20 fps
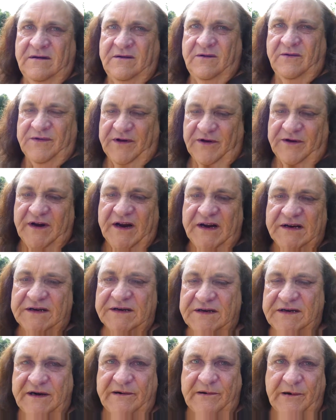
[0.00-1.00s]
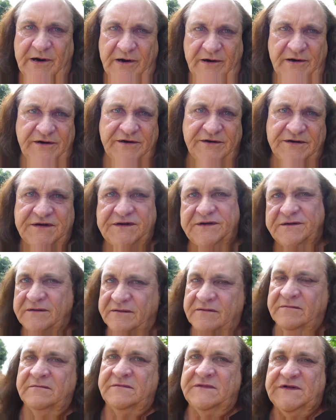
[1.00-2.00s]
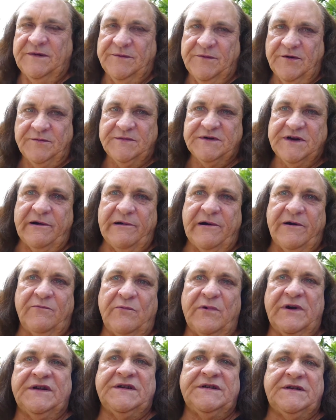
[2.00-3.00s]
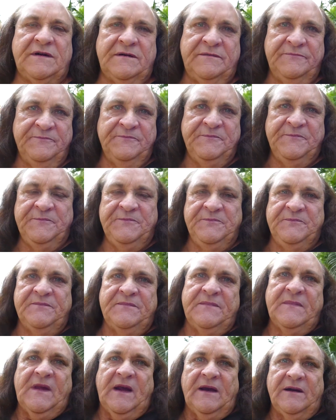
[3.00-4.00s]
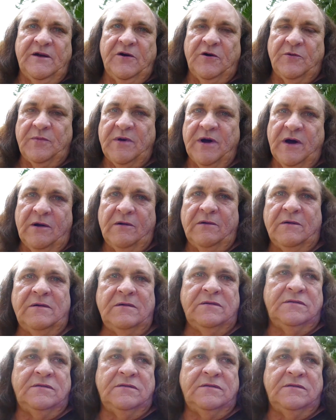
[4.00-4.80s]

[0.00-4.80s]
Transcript: although necessary, I used to sometimes go out west and help cull